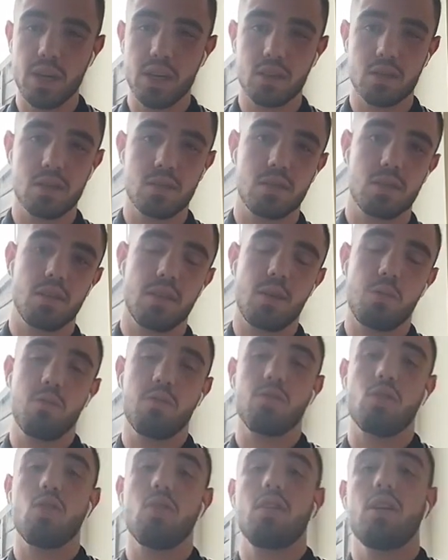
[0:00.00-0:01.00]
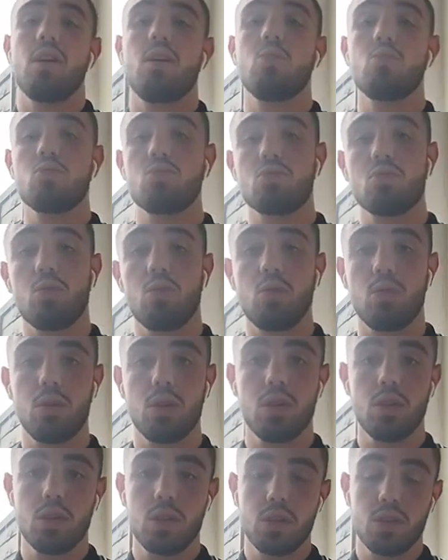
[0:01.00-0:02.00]
weeks that we've got now, so
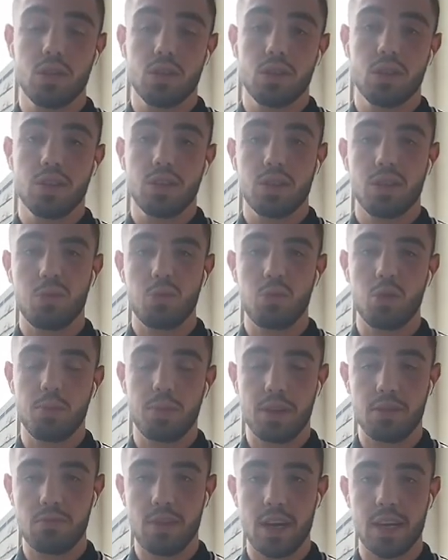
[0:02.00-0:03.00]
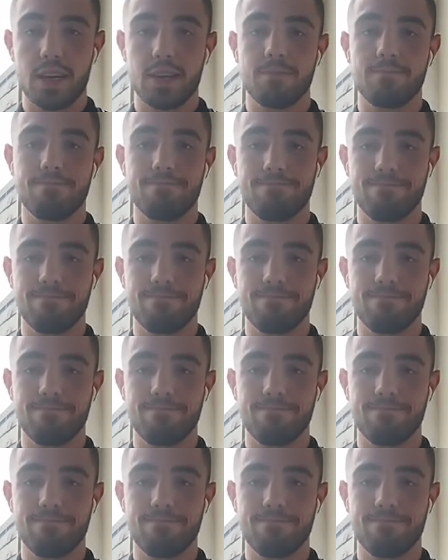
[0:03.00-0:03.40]
we'll be ready.